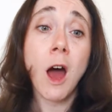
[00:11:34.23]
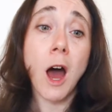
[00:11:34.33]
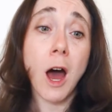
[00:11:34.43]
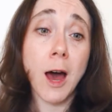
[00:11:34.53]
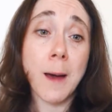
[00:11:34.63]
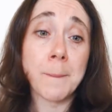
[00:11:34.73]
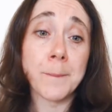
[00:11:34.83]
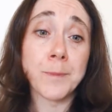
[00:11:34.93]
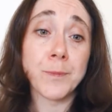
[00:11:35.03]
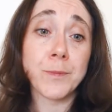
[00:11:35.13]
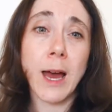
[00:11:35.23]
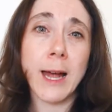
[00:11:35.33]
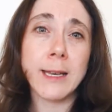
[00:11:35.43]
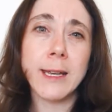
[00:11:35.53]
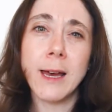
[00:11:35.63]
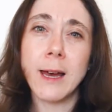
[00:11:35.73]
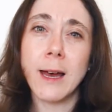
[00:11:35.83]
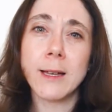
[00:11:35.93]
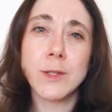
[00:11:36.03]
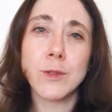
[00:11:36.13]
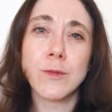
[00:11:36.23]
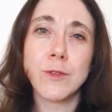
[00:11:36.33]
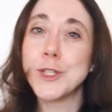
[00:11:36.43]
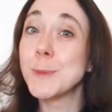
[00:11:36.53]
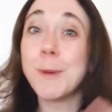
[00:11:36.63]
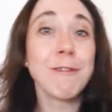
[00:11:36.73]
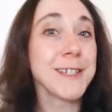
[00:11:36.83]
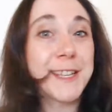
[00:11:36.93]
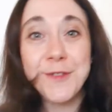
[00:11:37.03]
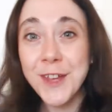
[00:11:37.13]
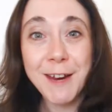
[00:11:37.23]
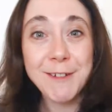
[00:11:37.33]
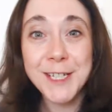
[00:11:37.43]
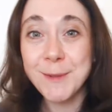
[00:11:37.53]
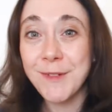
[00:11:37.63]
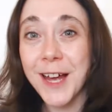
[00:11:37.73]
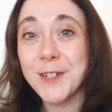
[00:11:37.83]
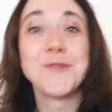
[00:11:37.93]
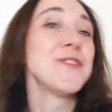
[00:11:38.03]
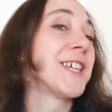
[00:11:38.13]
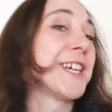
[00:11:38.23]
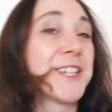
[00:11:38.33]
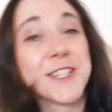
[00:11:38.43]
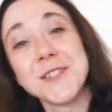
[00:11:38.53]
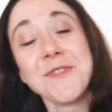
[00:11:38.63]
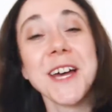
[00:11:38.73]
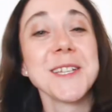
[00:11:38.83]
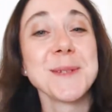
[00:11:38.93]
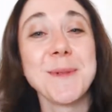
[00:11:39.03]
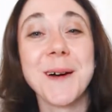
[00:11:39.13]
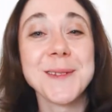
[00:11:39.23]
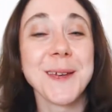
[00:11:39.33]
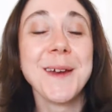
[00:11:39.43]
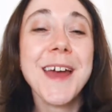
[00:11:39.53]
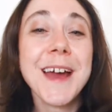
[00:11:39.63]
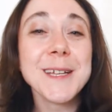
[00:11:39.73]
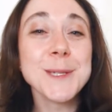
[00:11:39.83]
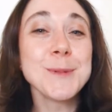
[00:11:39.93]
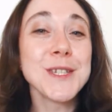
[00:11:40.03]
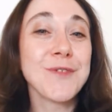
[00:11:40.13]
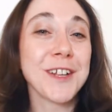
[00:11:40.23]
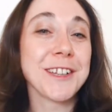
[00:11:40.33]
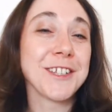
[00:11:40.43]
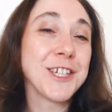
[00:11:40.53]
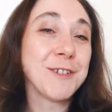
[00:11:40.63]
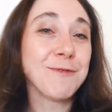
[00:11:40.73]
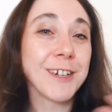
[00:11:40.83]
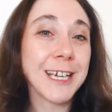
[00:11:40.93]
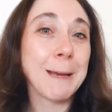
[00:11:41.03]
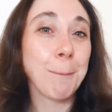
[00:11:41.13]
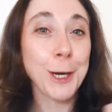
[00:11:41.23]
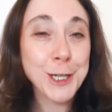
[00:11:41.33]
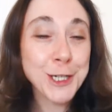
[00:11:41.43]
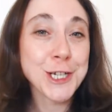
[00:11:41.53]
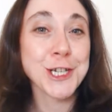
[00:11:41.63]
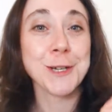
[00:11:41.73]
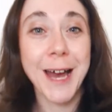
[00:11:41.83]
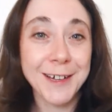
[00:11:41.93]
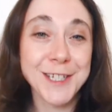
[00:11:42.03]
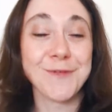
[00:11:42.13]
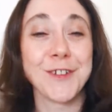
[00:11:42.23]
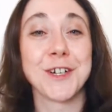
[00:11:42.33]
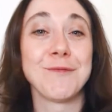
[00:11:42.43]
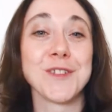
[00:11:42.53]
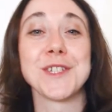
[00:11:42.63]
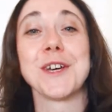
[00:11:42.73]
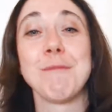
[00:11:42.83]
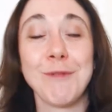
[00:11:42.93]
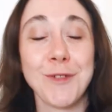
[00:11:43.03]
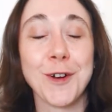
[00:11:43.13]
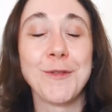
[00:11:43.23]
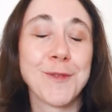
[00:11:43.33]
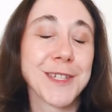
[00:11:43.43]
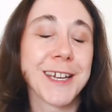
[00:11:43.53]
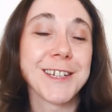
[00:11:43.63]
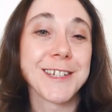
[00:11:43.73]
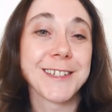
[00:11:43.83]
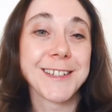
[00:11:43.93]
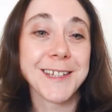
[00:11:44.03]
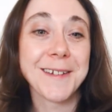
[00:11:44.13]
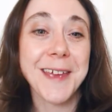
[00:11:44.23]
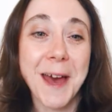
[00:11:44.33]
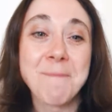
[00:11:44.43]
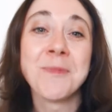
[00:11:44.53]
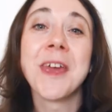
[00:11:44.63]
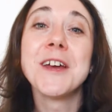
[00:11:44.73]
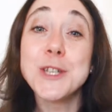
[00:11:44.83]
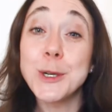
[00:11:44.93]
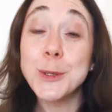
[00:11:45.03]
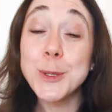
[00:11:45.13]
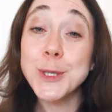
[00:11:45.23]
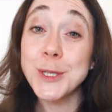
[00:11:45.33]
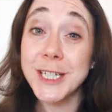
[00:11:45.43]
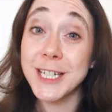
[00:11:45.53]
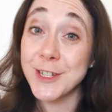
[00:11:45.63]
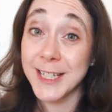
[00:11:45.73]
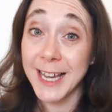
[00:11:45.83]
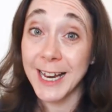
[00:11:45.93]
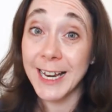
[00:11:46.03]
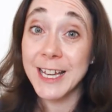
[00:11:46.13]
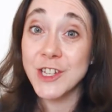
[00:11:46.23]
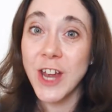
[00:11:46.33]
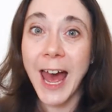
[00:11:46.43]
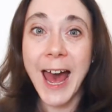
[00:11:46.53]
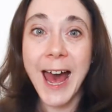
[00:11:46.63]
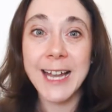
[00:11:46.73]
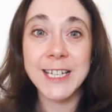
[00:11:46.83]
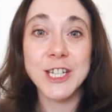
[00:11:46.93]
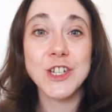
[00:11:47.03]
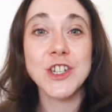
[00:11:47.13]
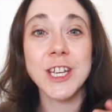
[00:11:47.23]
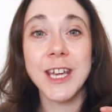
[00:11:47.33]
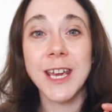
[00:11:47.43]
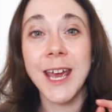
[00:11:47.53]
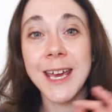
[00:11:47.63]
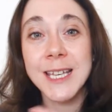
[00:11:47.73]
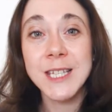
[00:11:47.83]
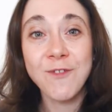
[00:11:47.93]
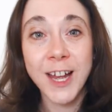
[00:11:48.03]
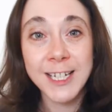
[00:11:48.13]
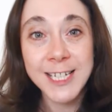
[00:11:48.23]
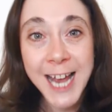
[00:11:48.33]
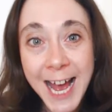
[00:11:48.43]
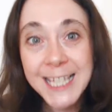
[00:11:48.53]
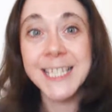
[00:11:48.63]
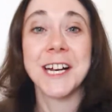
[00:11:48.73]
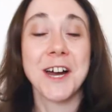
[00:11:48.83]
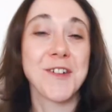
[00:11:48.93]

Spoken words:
And yeah, sort of conspiracy theories we've had conversations around as well. So it's always fun. Like, she really pushes you out of your comfort zone with your conversation. So yeah, she also teaches English, and she is fantastic, I've